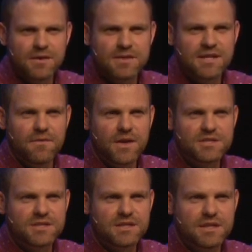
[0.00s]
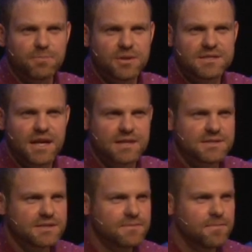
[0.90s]
Salvation, it
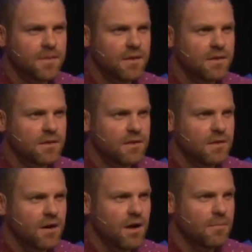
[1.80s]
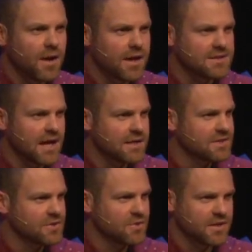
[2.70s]
protects our minds. How does
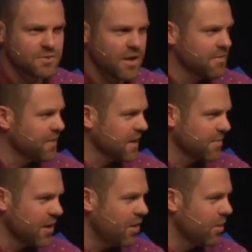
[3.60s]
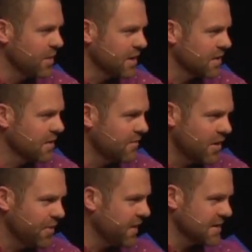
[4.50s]
it do that? This is what I've been thinking about all week. Of
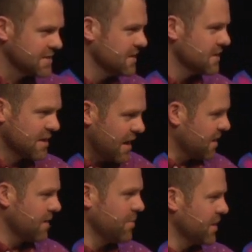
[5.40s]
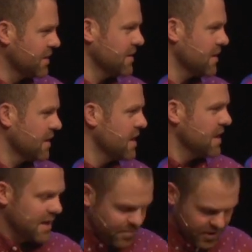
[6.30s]
all the things God could have put in there,
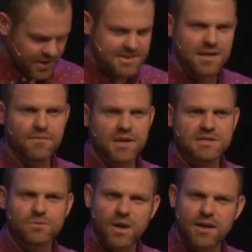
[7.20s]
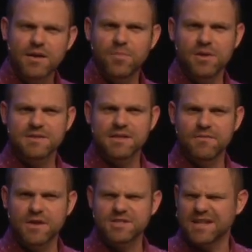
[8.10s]
He put in salvation. Why did He put in salvation?